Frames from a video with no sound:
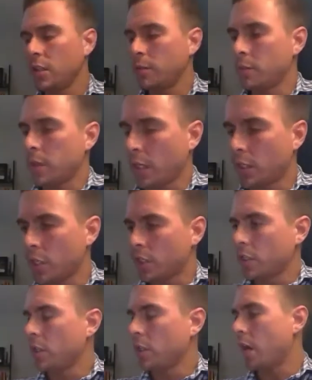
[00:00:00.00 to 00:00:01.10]
seems like
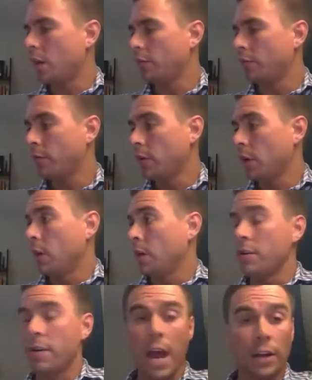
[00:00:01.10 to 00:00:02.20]
just a lot of
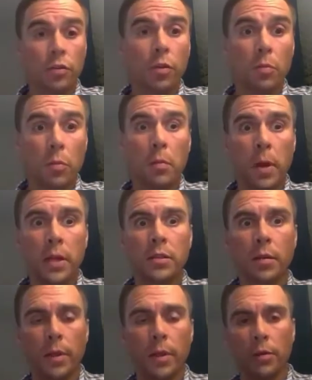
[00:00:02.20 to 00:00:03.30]
natural
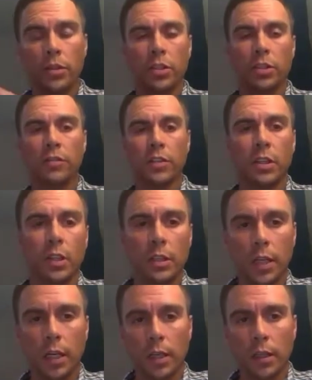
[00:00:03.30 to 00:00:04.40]
momentum that was just
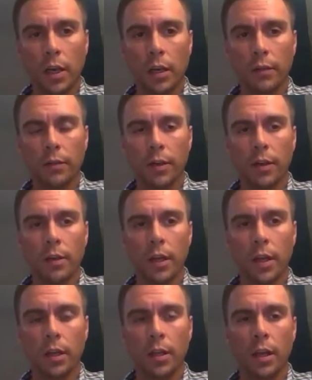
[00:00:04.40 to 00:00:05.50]
facilitated kind of in
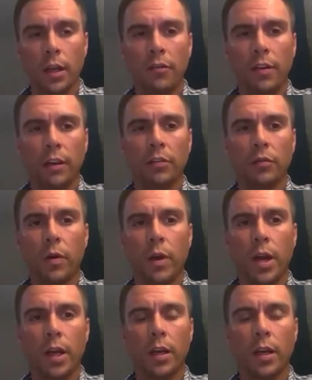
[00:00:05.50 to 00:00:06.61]
an effective
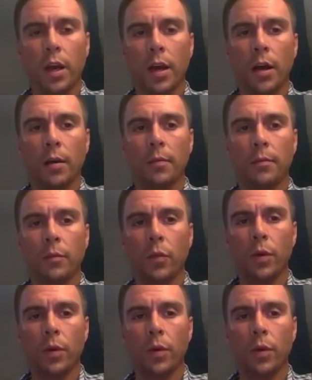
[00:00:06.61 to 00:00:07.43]
way and